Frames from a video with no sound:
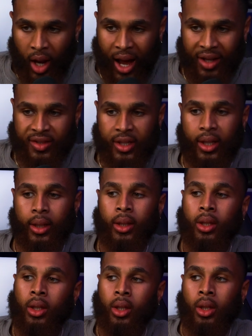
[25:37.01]
I say
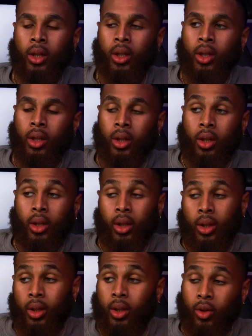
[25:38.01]

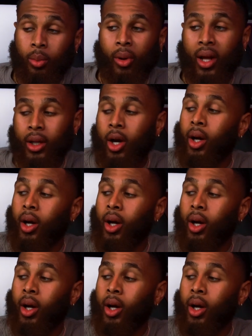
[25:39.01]
you could probably